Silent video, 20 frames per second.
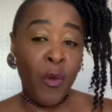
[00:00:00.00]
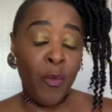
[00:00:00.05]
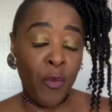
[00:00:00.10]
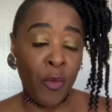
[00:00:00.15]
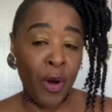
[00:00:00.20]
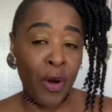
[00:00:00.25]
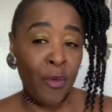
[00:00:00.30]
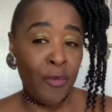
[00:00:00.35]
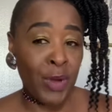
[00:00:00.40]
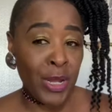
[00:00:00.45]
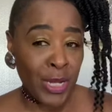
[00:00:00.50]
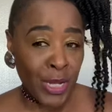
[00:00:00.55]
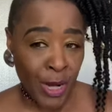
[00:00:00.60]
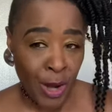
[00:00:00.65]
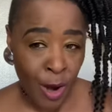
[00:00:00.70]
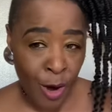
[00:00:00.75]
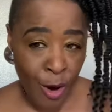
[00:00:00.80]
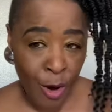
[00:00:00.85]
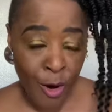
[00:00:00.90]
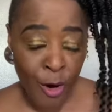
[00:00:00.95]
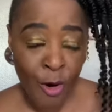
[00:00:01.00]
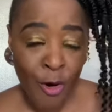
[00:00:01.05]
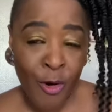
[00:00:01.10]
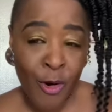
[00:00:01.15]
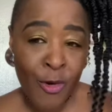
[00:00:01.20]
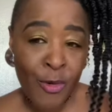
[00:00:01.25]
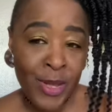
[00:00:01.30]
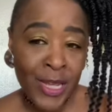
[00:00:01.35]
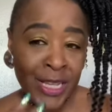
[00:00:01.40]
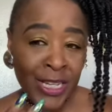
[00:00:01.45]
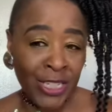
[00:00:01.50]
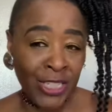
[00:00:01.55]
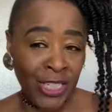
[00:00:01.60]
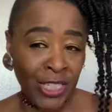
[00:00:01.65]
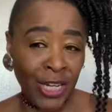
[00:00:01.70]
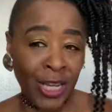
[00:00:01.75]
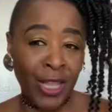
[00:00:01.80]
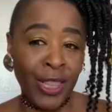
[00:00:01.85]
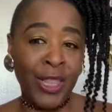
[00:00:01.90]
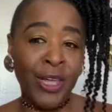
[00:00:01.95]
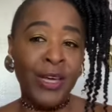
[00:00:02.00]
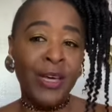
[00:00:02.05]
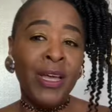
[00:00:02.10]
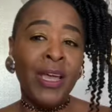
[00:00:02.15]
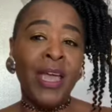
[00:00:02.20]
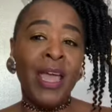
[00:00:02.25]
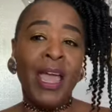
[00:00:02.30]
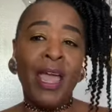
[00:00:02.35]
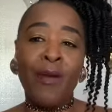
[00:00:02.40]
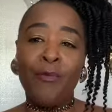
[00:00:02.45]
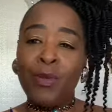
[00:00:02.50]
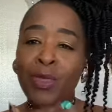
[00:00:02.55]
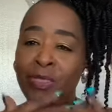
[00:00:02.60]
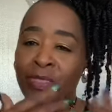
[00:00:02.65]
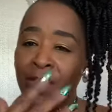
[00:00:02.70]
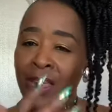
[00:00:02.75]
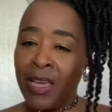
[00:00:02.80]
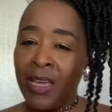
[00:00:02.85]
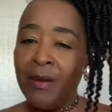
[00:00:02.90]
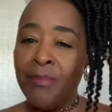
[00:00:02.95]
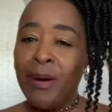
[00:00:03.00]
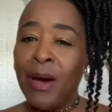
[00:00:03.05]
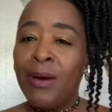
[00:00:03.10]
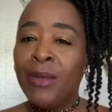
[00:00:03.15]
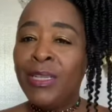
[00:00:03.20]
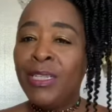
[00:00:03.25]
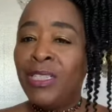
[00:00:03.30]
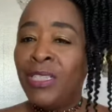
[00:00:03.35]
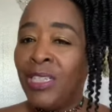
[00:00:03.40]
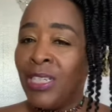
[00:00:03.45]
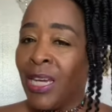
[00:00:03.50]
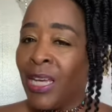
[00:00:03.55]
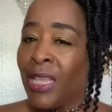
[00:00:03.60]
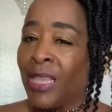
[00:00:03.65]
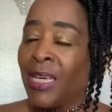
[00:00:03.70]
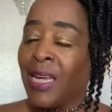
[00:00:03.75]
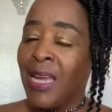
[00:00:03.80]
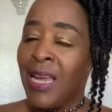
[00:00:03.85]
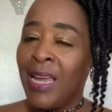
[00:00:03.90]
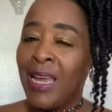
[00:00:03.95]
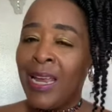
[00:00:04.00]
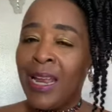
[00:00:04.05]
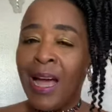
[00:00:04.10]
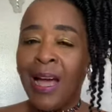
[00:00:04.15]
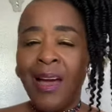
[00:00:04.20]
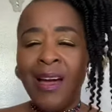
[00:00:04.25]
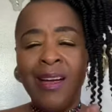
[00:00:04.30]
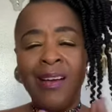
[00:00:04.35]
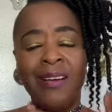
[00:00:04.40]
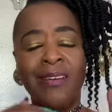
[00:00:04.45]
where we call each other and we think about each other, and I